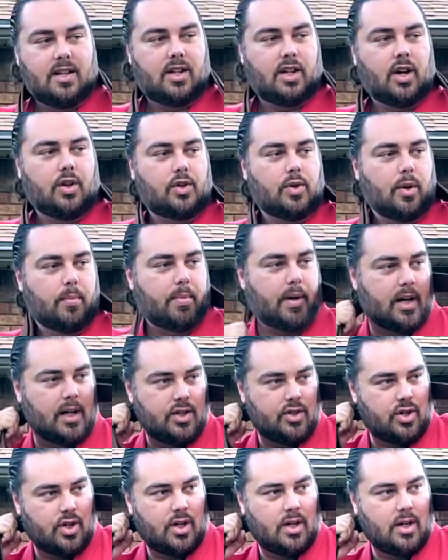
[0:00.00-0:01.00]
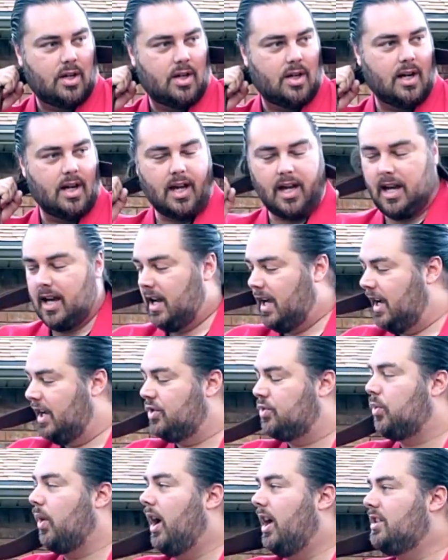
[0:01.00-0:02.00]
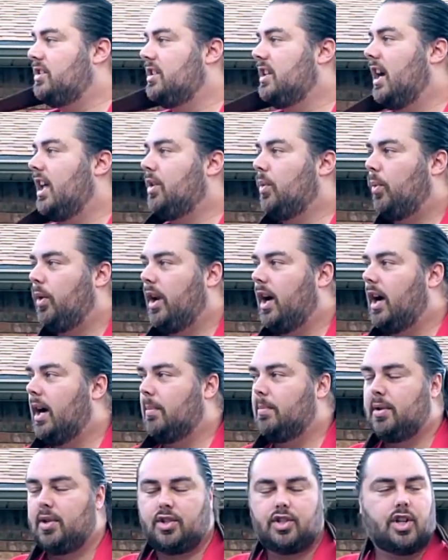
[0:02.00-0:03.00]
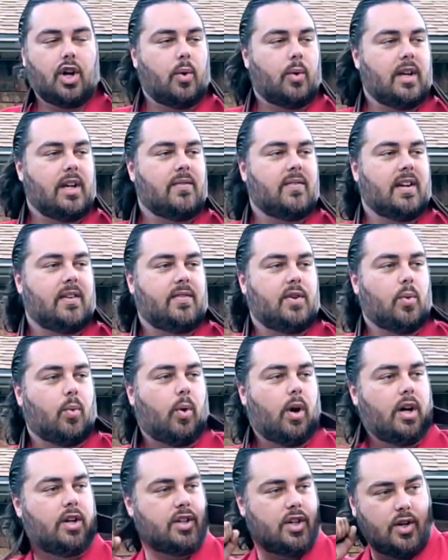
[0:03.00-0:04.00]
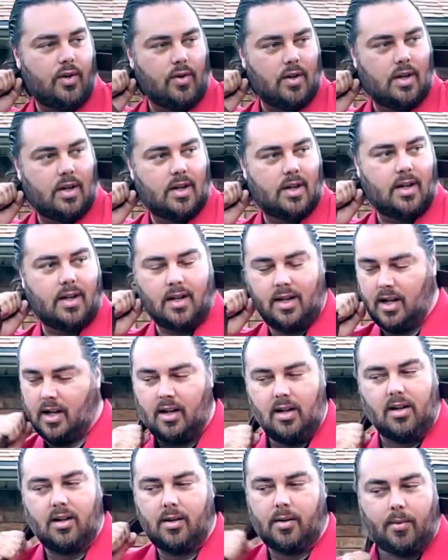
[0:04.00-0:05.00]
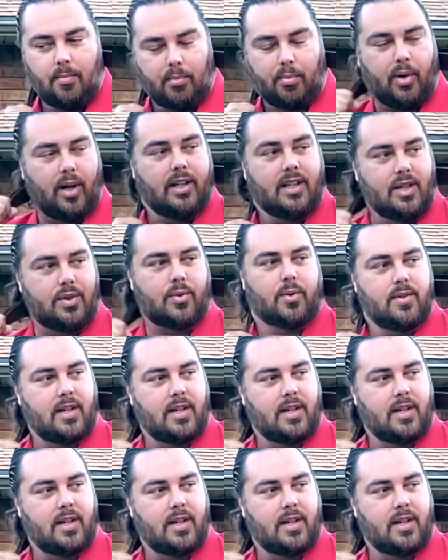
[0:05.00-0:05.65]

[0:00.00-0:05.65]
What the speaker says: to go to a punch, it draws the other one up. So even if you wanted to bring this one